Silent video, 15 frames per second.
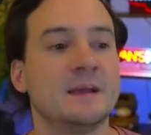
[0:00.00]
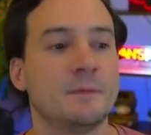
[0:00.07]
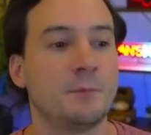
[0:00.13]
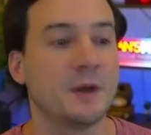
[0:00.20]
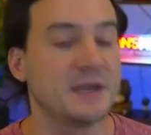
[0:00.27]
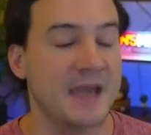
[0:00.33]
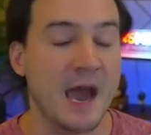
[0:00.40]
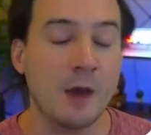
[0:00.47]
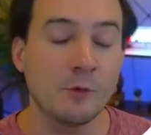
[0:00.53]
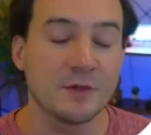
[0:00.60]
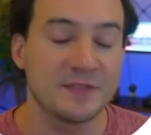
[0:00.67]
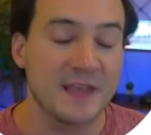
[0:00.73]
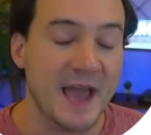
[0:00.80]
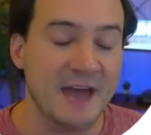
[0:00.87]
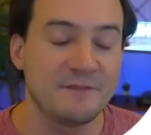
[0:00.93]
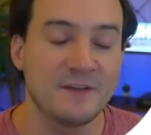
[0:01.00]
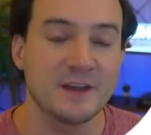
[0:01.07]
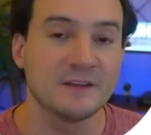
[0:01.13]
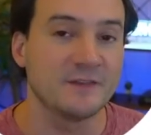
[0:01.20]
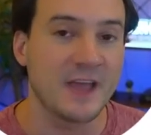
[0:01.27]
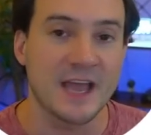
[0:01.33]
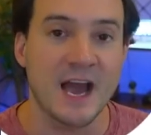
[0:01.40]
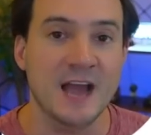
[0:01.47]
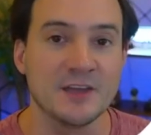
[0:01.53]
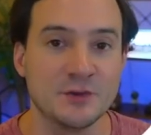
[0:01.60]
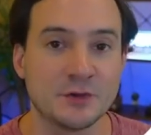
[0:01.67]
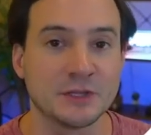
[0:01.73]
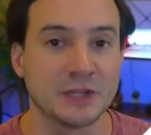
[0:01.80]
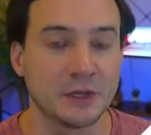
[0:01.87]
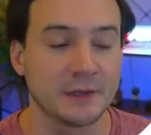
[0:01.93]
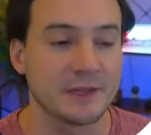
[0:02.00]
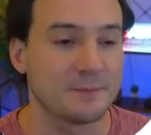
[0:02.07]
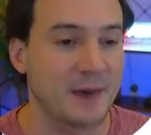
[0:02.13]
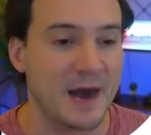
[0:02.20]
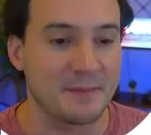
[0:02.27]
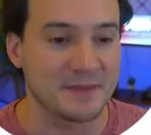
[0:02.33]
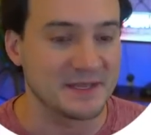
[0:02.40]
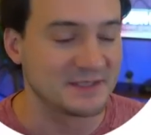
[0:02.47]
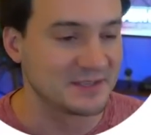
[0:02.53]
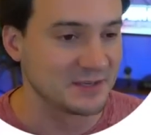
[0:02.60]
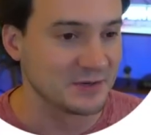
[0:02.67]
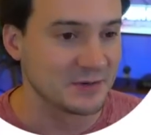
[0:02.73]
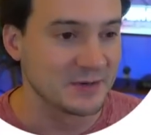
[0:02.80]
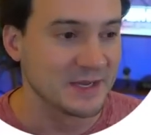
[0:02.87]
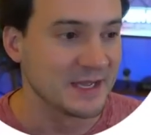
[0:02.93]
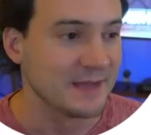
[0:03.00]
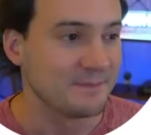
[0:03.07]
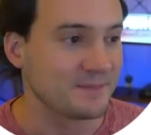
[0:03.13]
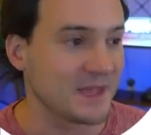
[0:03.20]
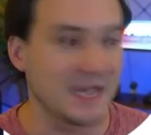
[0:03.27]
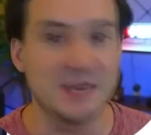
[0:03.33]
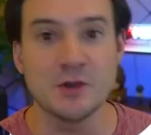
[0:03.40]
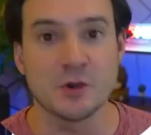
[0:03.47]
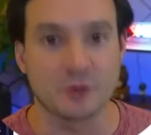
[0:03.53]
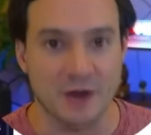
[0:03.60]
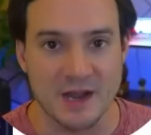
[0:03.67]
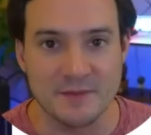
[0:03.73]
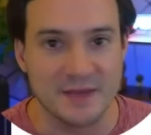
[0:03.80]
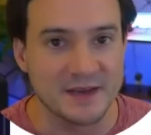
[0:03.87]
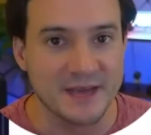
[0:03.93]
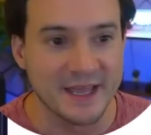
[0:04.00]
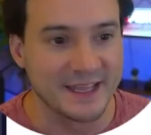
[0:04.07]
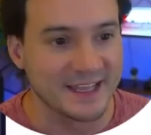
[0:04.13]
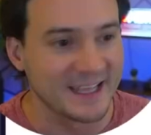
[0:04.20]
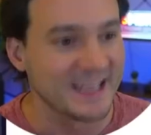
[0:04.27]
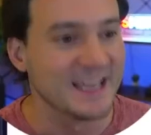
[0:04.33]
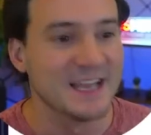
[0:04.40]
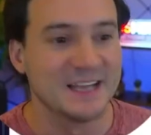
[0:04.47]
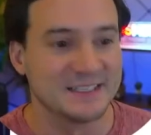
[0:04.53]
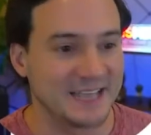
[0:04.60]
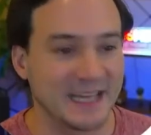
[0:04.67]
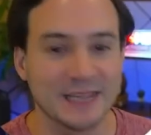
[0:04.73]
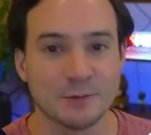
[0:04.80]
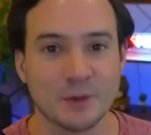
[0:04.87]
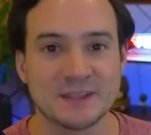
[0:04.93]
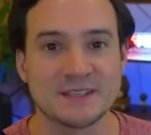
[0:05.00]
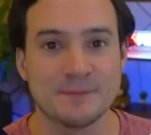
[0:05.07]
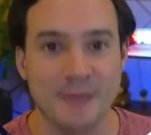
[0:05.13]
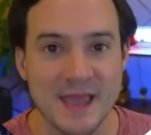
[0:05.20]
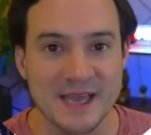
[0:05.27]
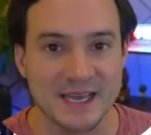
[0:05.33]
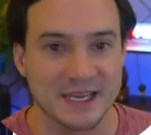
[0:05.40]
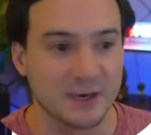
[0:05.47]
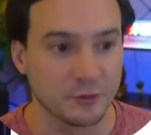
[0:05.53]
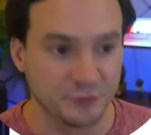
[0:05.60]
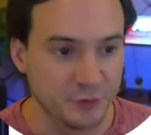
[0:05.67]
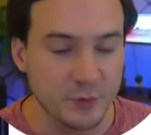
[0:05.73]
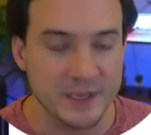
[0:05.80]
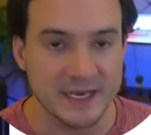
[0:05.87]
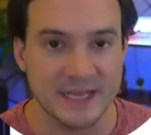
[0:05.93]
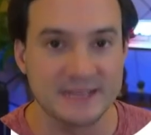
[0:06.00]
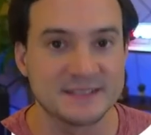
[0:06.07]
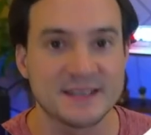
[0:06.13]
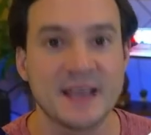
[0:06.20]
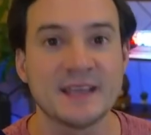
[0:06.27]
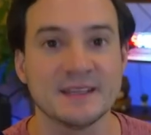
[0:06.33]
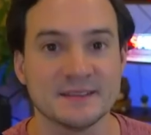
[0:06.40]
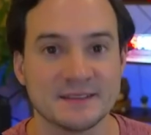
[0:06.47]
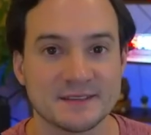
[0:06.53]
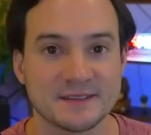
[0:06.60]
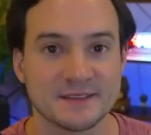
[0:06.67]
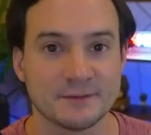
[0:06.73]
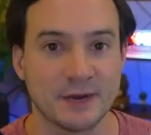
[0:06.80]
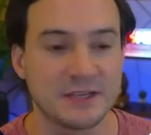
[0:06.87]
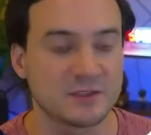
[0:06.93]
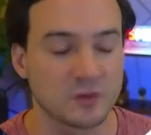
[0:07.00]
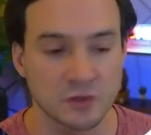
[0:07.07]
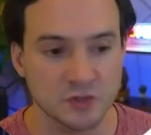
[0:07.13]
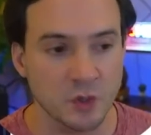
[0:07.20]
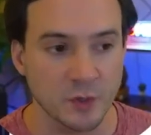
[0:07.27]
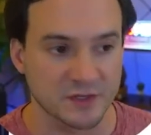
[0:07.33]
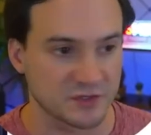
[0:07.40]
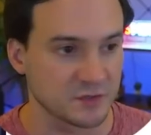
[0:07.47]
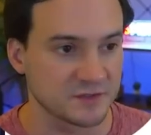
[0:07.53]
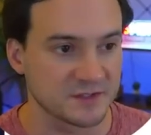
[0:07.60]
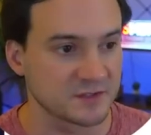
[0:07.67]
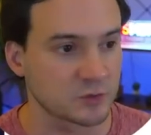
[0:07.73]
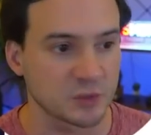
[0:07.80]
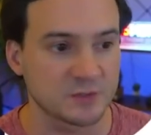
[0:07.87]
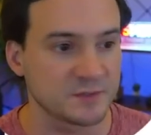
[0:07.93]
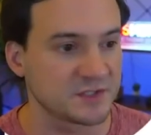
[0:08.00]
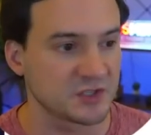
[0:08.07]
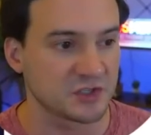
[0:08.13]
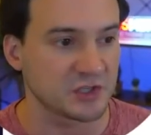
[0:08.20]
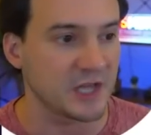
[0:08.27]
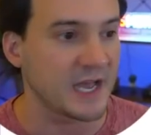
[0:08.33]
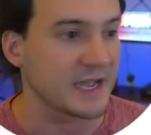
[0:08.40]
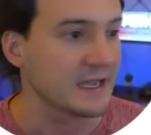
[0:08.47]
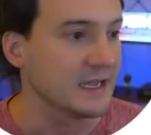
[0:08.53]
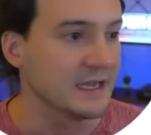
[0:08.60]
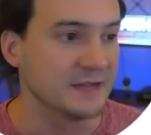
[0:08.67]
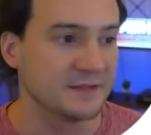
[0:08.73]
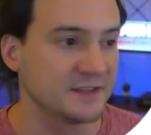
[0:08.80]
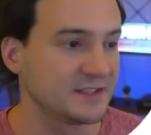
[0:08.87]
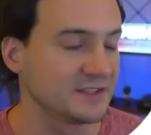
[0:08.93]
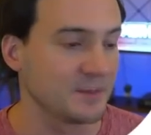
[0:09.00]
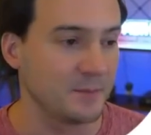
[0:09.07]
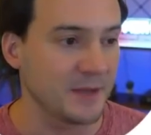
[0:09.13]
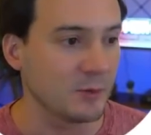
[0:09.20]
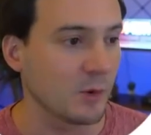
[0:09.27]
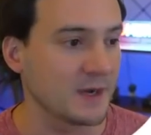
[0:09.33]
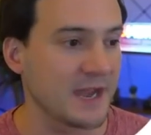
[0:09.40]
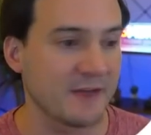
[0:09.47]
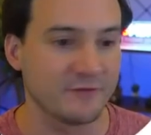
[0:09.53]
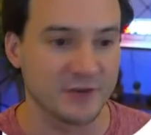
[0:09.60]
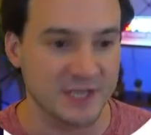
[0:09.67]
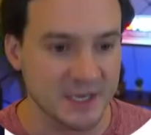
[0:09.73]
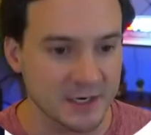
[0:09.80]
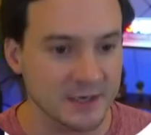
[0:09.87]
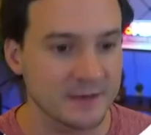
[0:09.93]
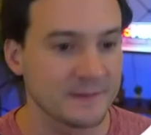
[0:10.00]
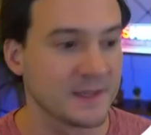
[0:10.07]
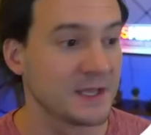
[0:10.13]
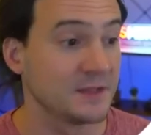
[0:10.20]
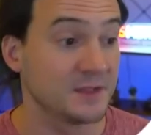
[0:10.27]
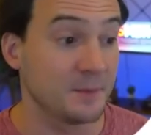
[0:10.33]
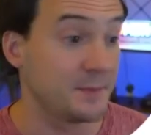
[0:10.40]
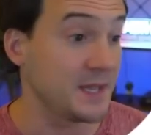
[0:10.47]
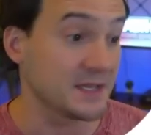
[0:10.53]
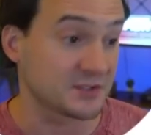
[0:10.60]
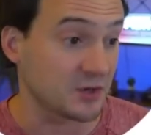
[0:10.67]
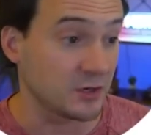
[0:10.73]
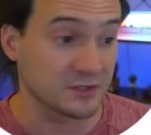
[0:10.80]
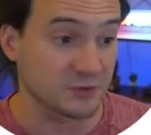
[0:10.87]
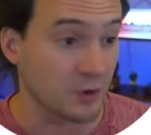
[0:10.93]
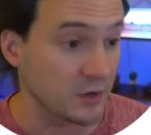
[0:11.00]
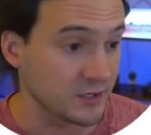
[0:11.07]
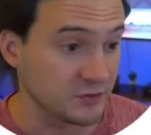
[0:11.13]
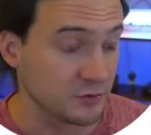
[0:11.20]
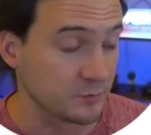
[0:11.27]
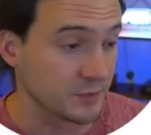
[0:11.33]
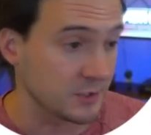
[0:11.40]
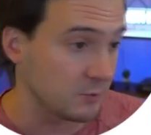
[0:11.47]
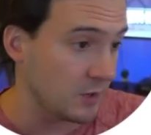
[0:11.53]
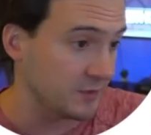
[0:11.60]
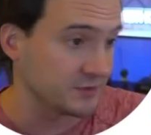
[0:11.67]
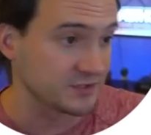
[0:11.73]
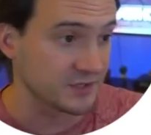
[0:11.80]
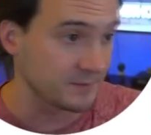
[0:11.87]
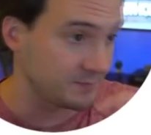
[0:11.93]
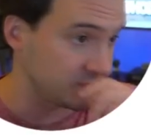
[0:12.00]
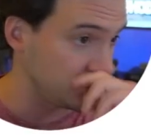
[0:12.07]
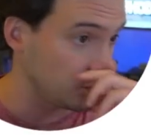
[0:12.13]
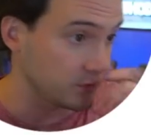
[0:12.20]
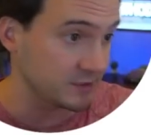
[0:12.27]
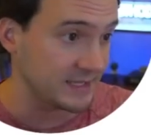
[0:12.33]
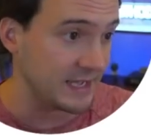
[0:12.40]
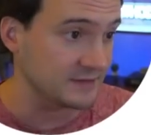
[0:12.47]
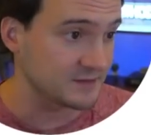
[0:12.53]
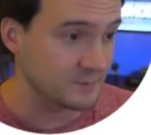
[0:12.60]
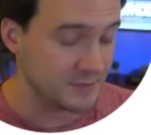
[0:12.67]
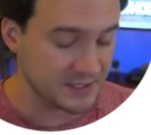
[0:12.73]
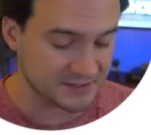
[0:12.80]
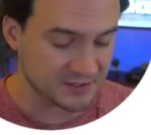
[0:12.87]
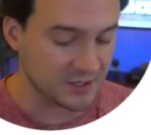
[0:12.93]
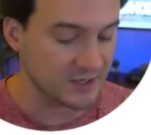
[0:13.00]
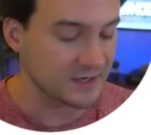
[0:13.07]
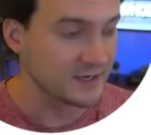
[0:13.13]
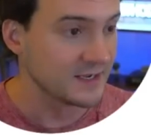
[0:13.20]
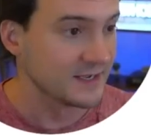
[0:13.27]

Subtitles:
But now with the advent of AI, you could literally pop into Ideogram and tell it what to make and it'll do it in seconds, right? So there's no excuses. Christmas in July. This is a big one every year. The BSRs are already doing pretty well. There's a 200,000 BSR